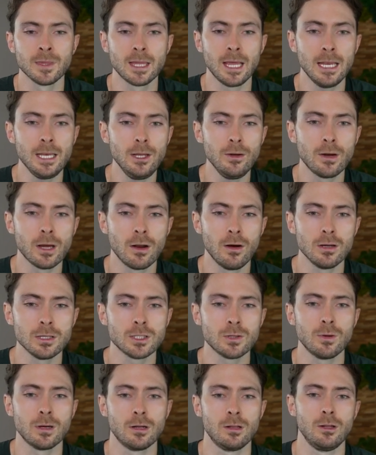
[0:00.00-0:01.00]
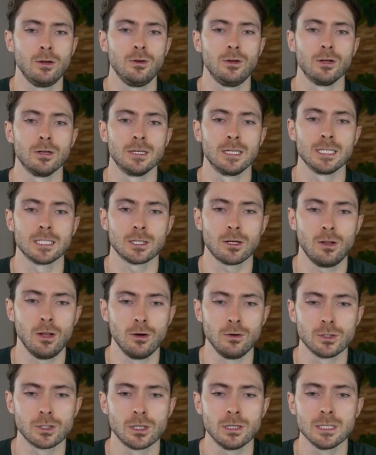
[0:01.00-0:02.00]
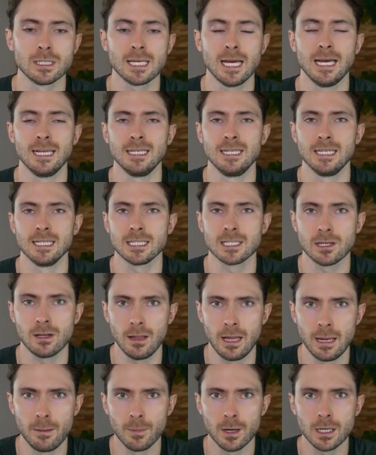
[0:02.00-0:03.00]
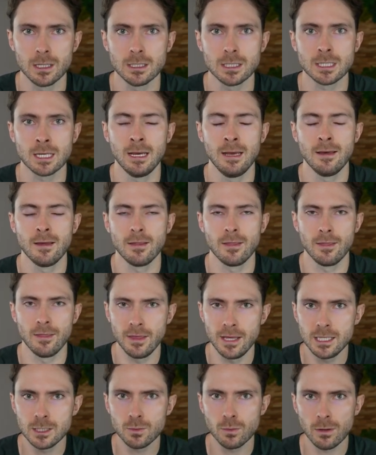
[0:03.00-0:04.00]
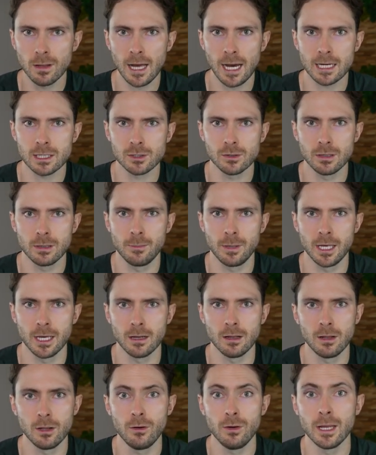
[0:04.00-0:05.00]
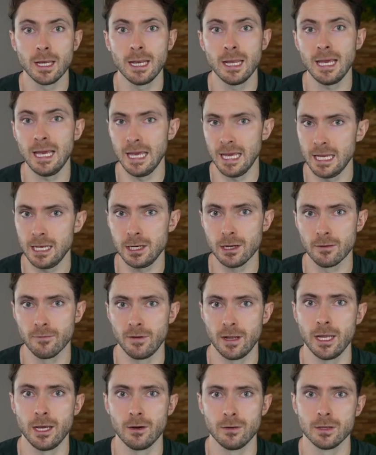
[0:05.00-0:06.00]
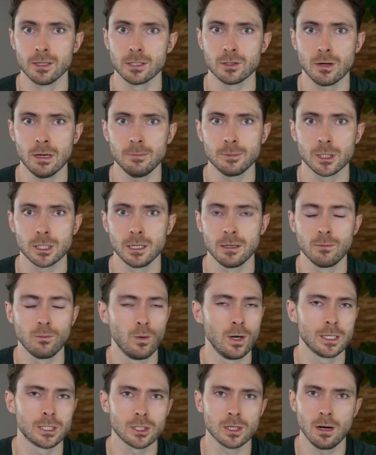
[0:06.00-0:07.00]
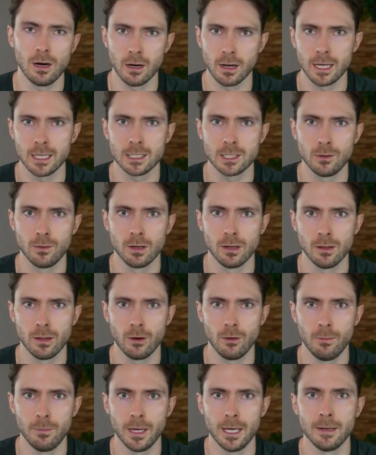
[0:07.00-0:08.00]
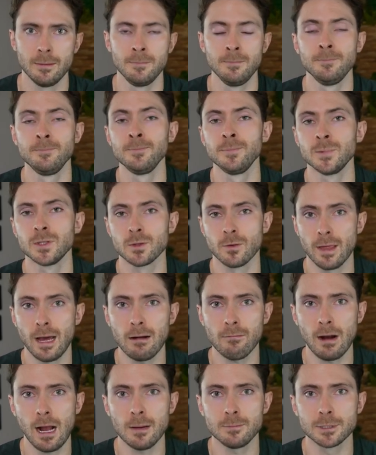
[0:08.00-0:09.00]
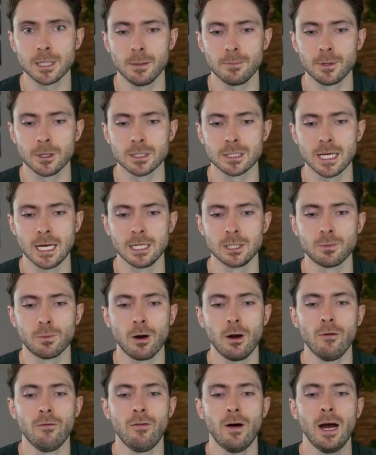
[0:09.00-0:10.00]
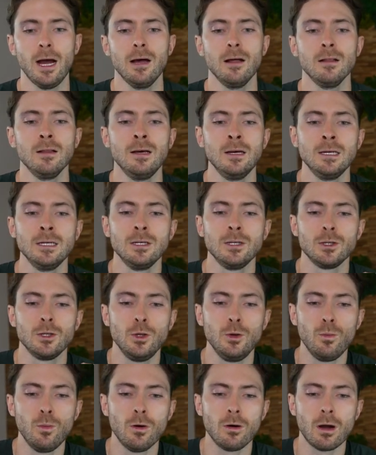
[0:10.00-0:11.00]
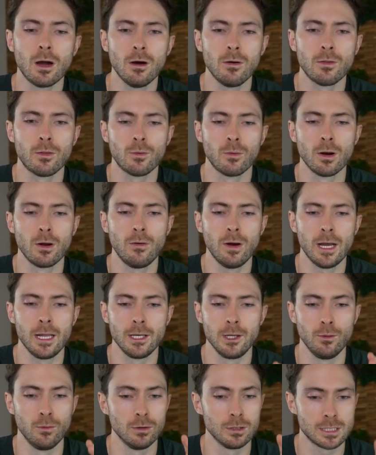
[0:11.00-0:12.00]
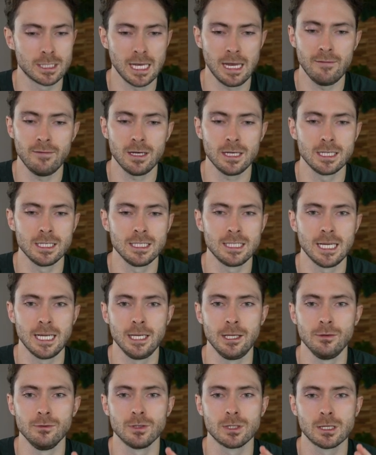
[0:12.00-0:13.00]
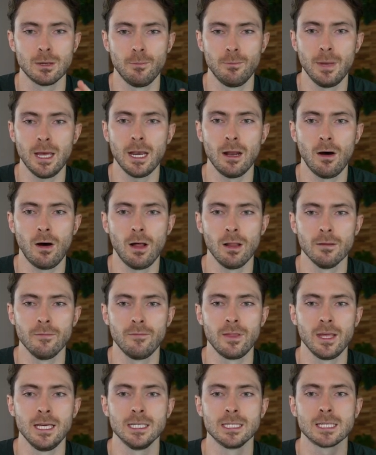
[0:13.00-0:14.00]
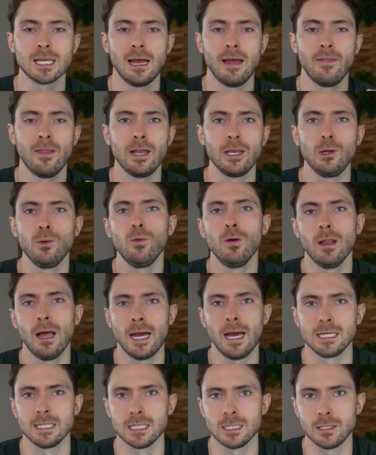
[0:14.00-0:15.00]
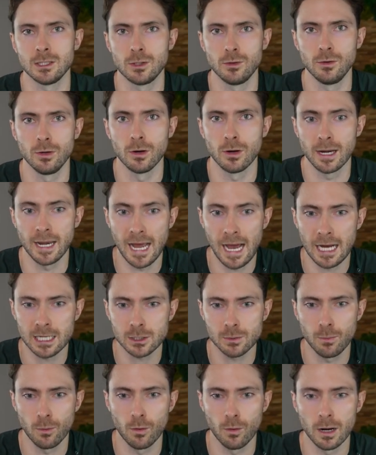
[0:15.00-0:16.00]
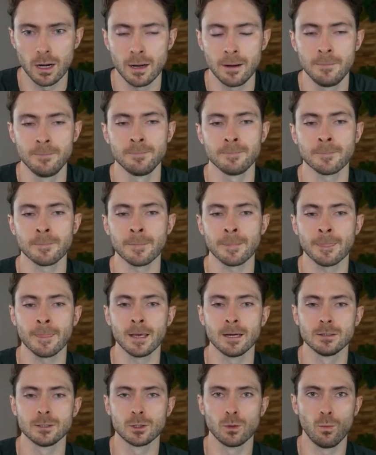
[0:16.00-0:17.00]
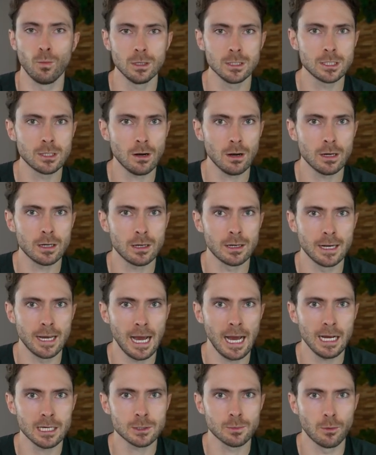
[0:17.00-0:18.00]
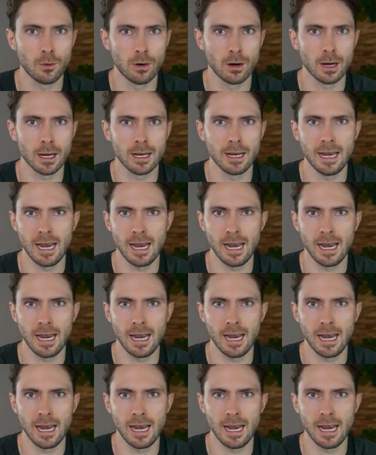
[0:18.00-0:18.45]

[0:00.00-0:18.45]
Then you can also include your disclosures and disclaimers. These will actually be included in your video description, which I'll get to in a little bit. So that wraps up your Sage profile. You will go through and you will save and continue, submit all of these, and then you will exit to your dashboard. So once you're on your dashboard,